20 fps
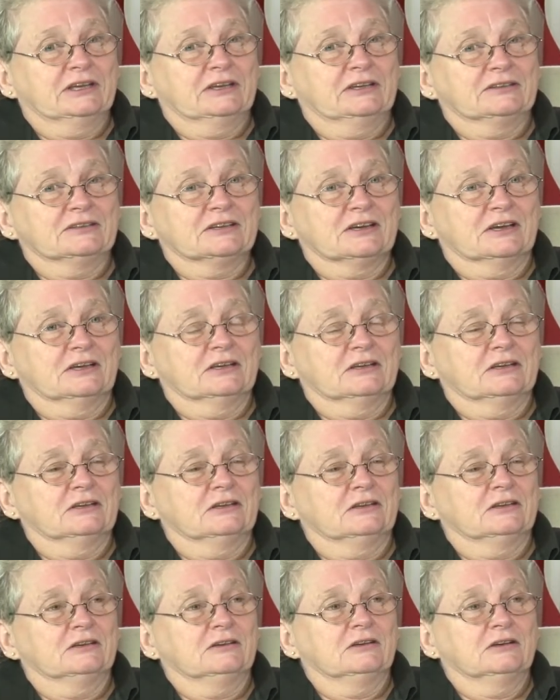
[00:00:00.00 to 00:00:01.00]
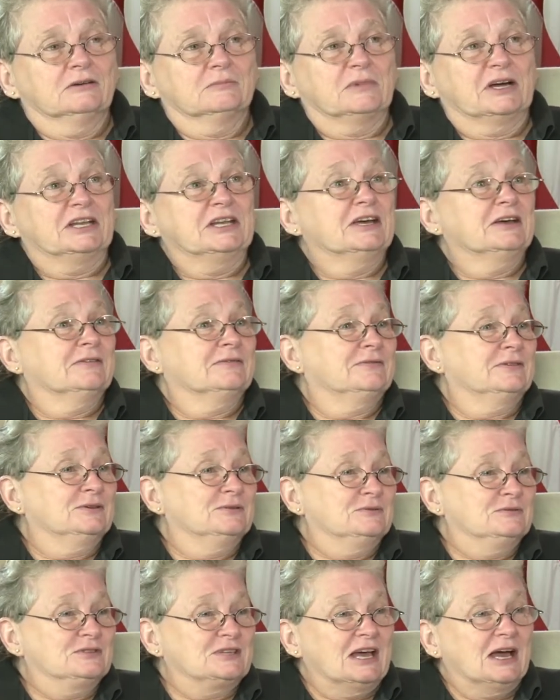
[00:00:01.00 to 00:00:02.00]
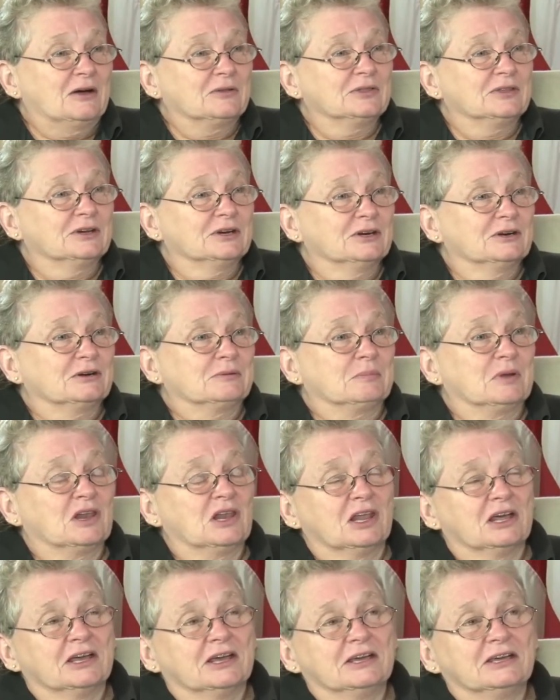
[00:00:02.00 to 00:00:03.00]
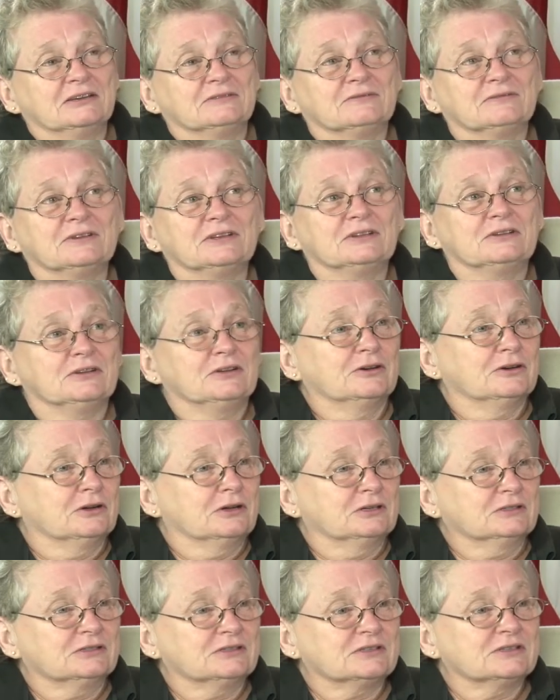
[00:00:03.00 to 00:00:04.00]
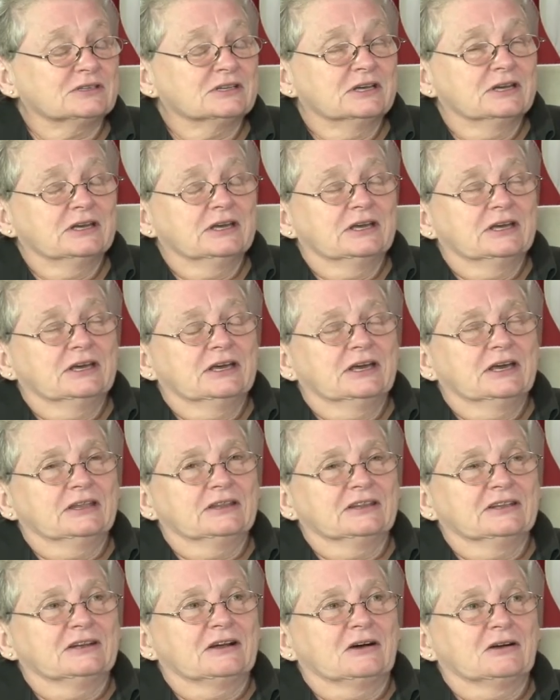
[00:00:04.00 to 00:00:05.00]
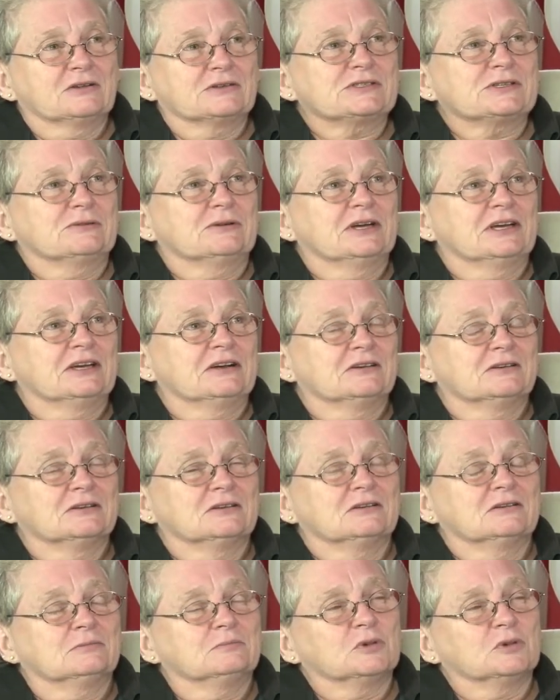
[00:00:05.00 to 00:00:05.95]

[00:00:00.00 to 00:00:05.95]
and taking my nephews out there to play and feed the ducks. And then I also had a, a